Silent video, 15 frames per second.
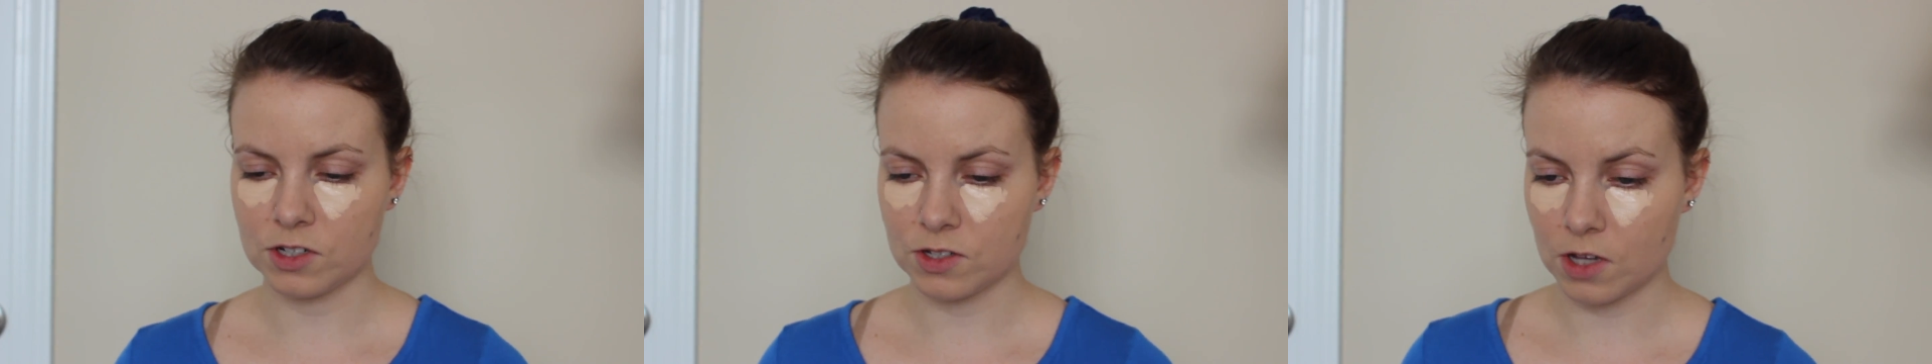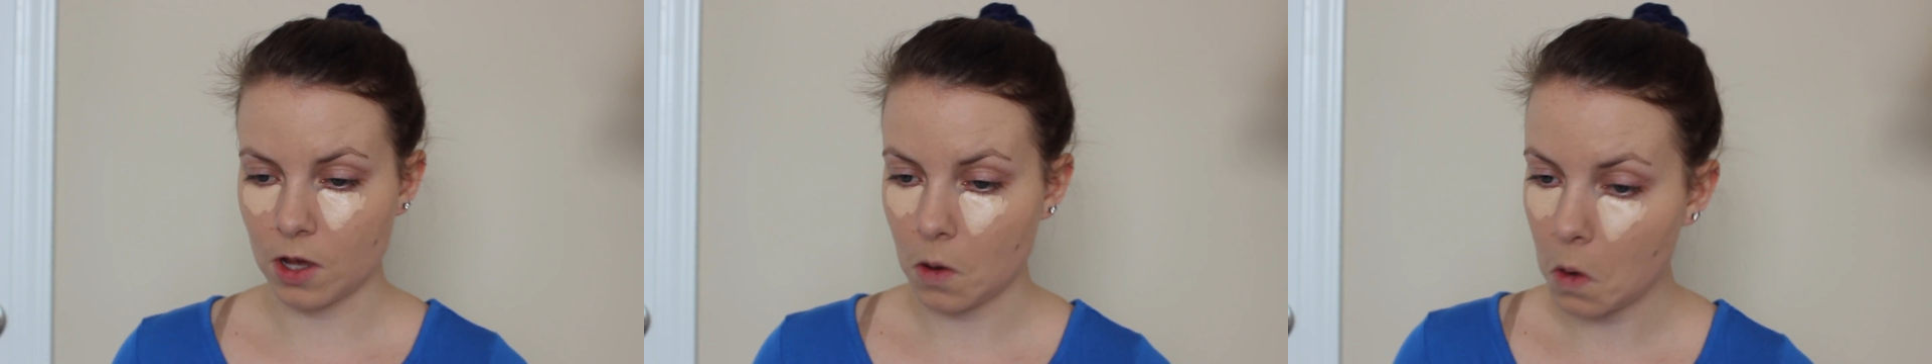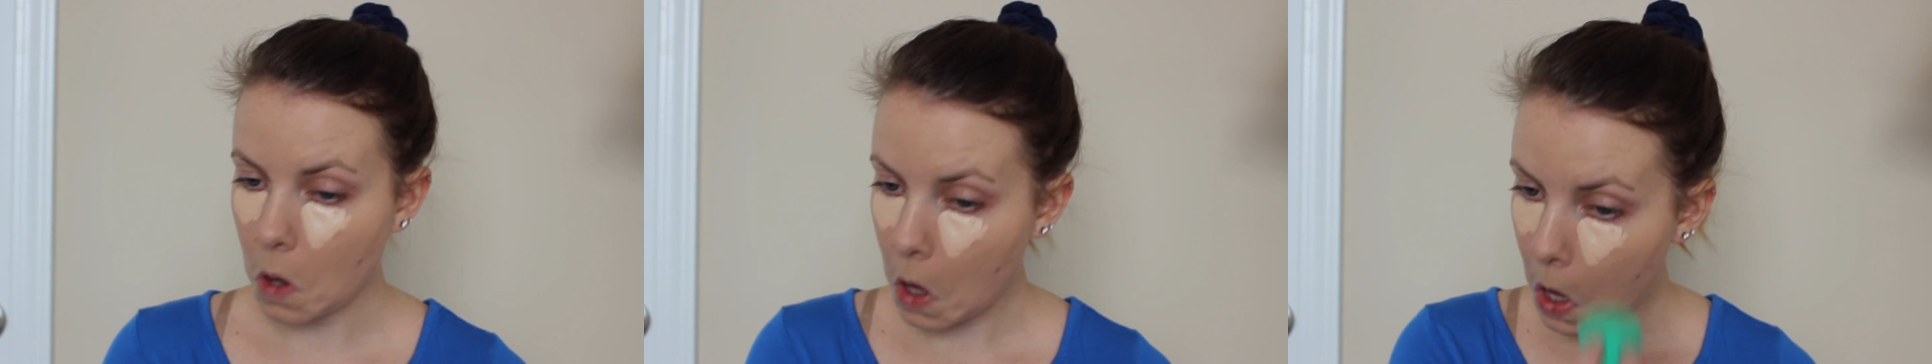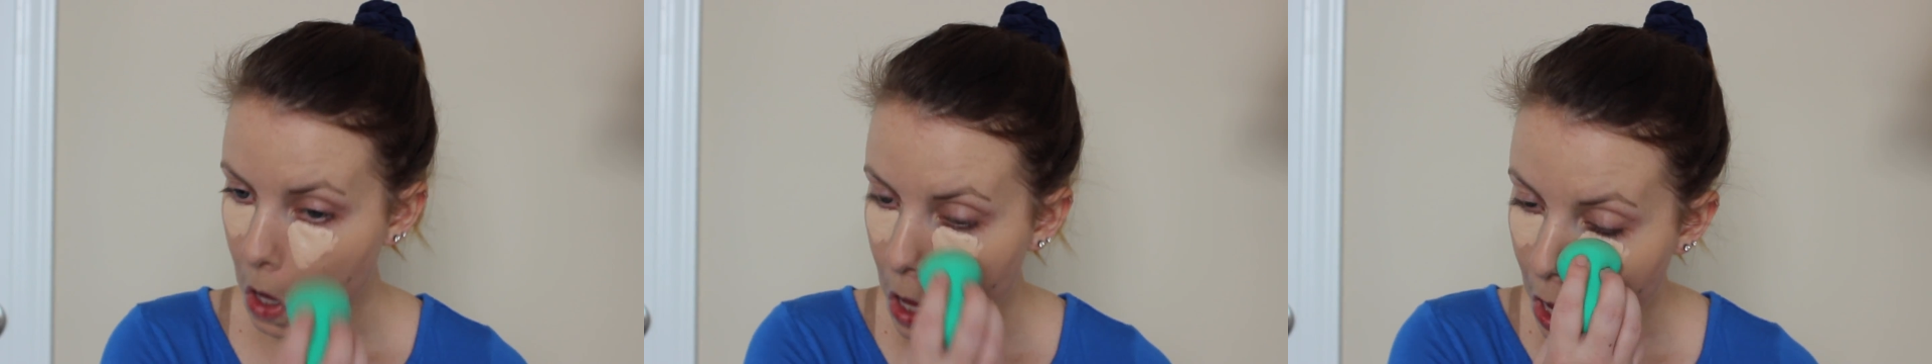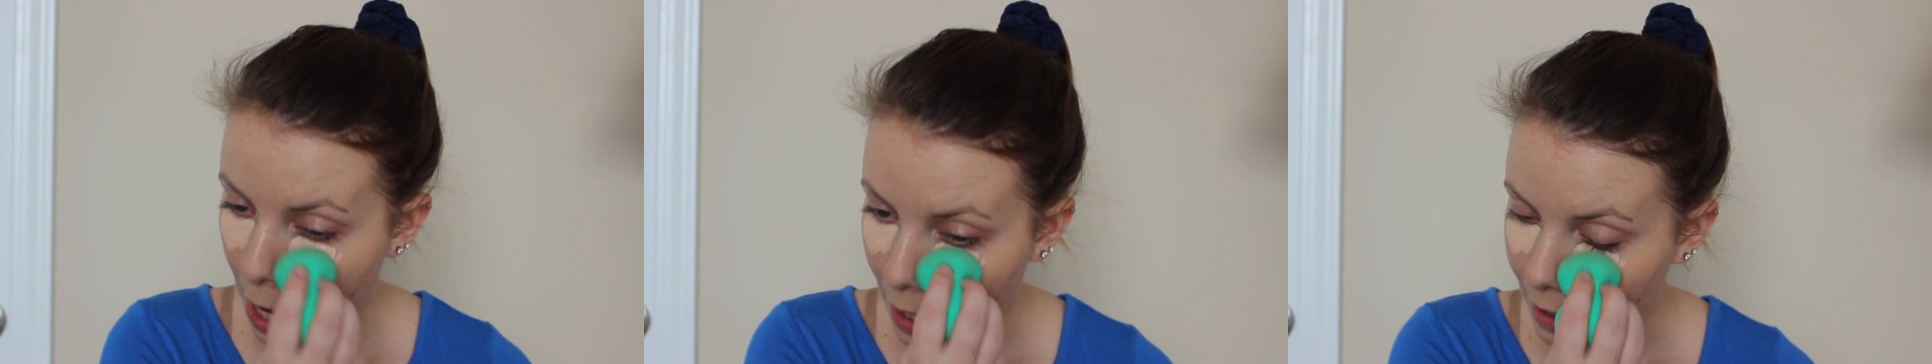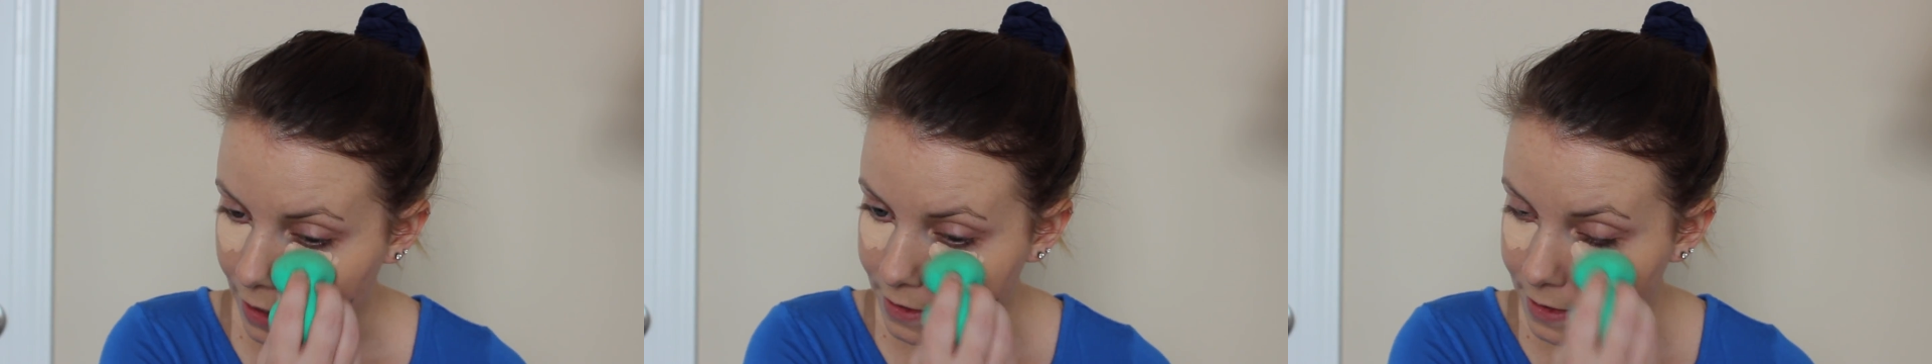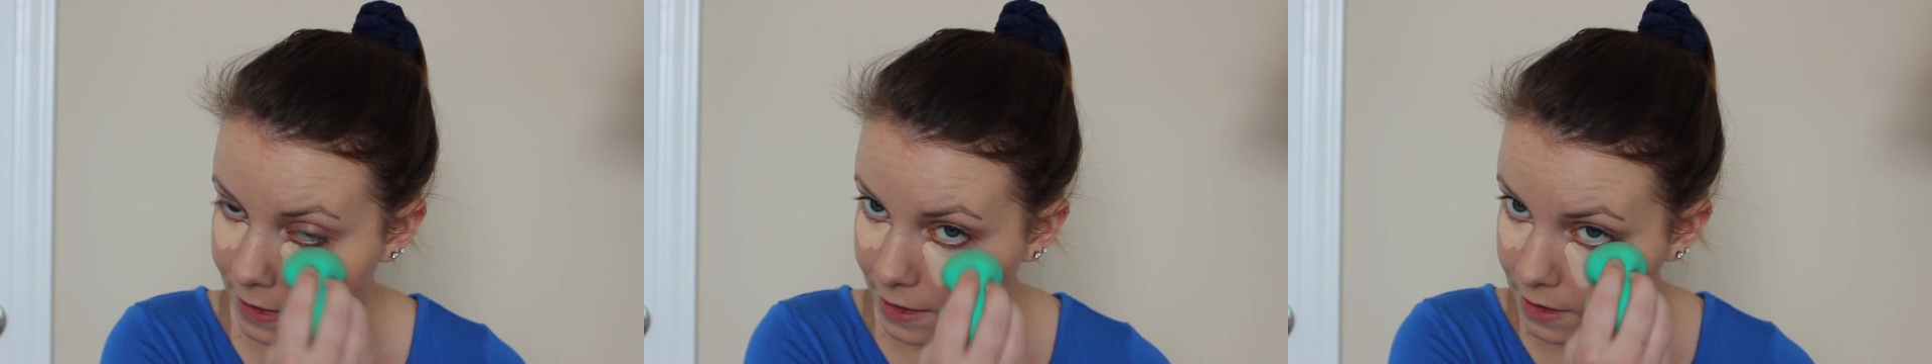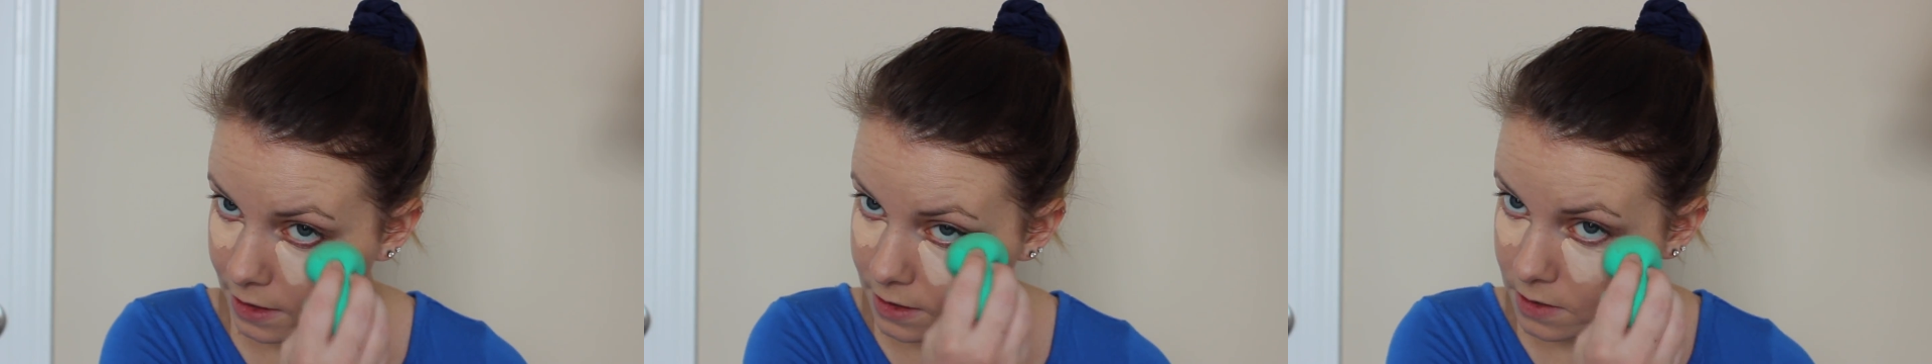so I had to
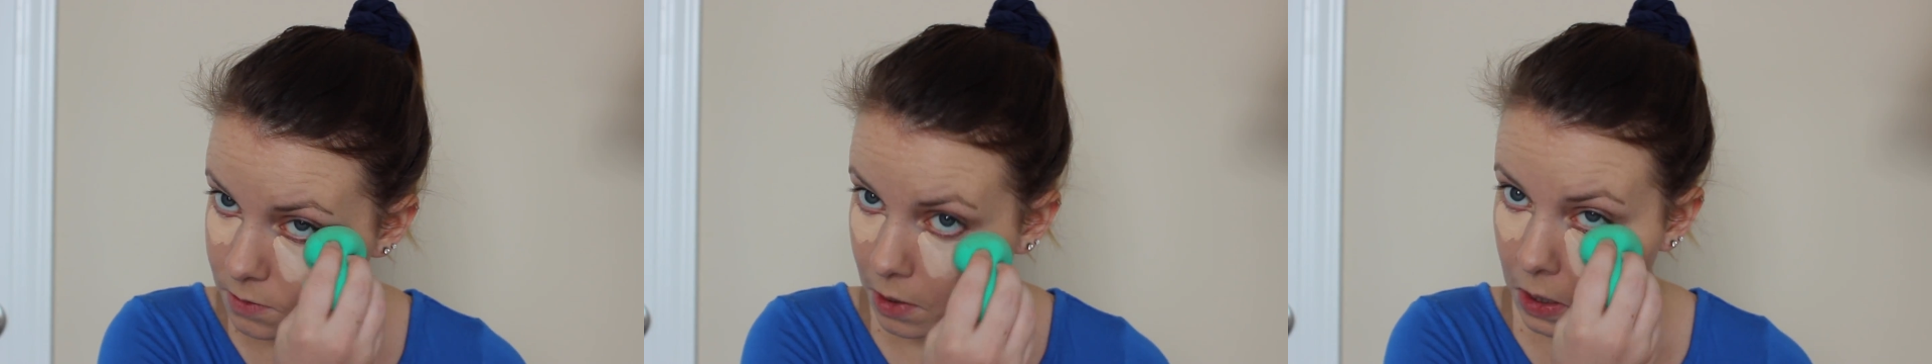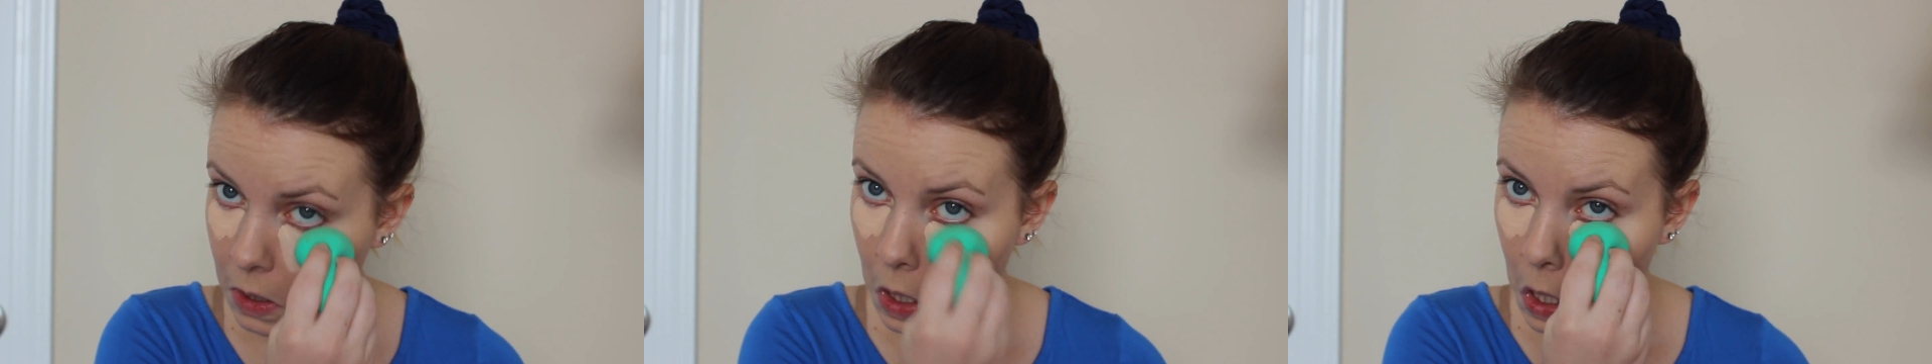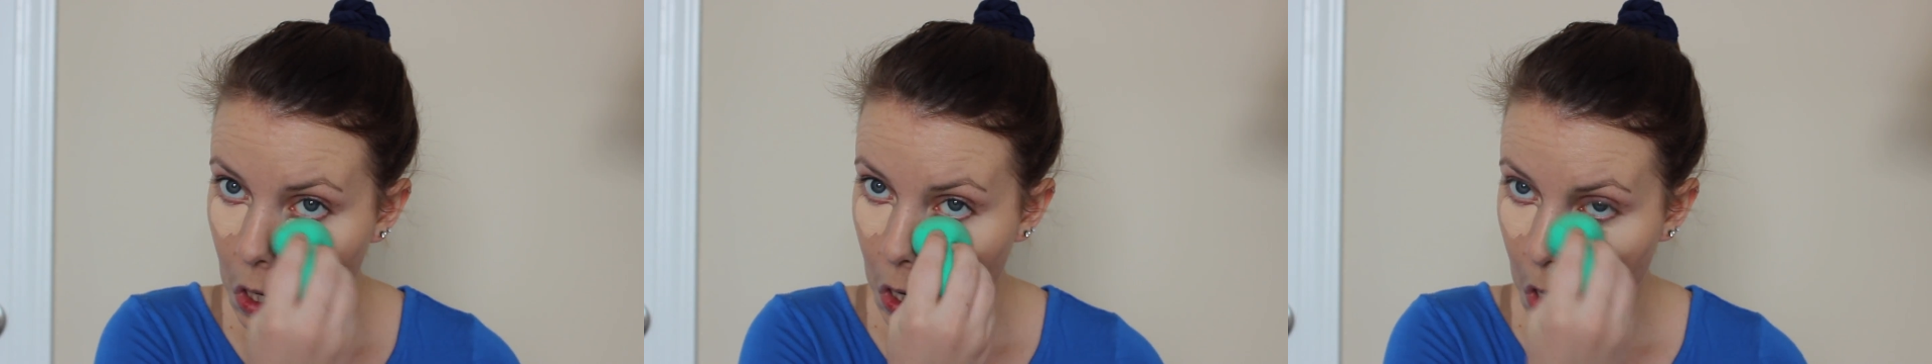get this one.